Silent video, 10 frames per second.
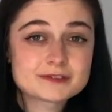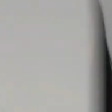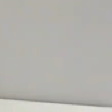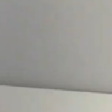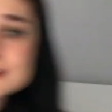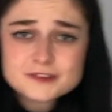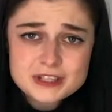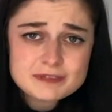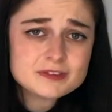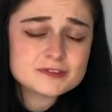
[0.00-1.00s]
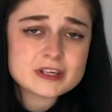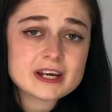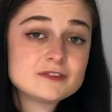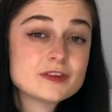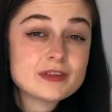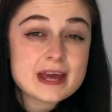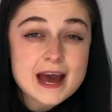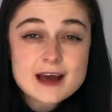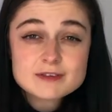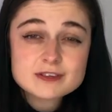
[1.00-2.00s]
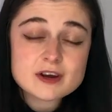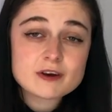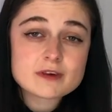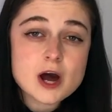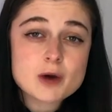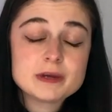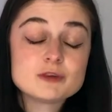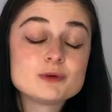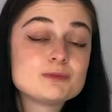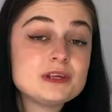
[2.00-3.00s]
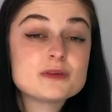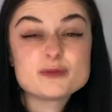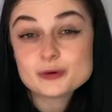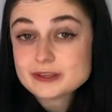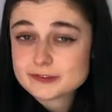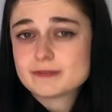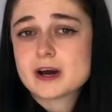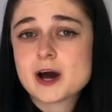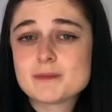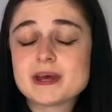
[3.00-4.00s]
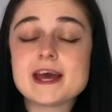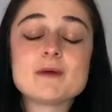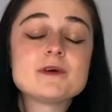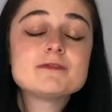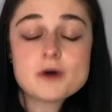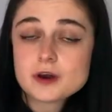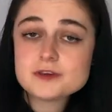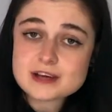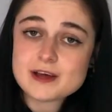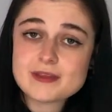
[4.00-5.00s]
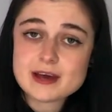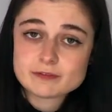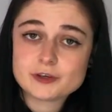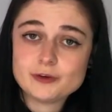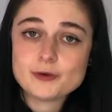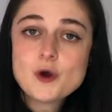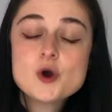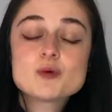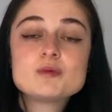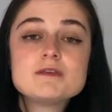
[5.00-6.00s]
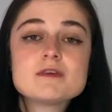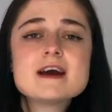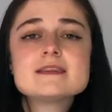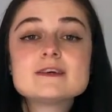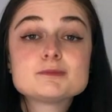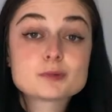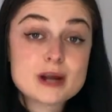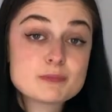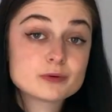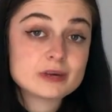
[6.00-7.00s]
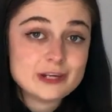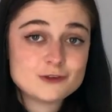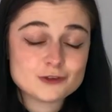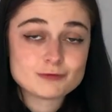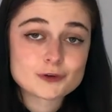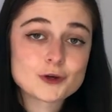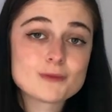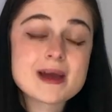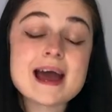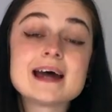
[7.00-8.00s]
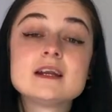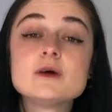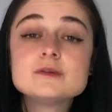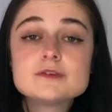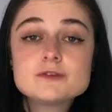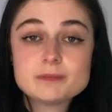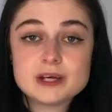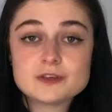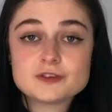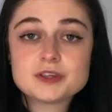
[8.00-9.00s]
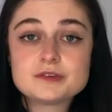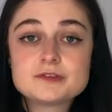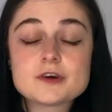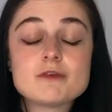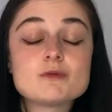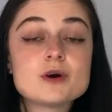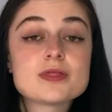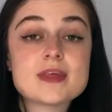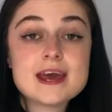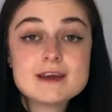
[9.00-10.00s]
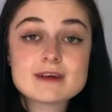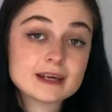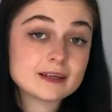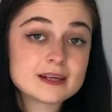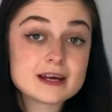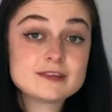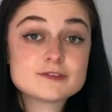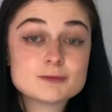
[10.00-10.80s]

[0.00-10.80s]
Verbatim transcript: Once Steve decides that the avatar of Amit would be the voice of Amit, and we follow down that route, we find this preparation room and loads of depictions of what they recognise to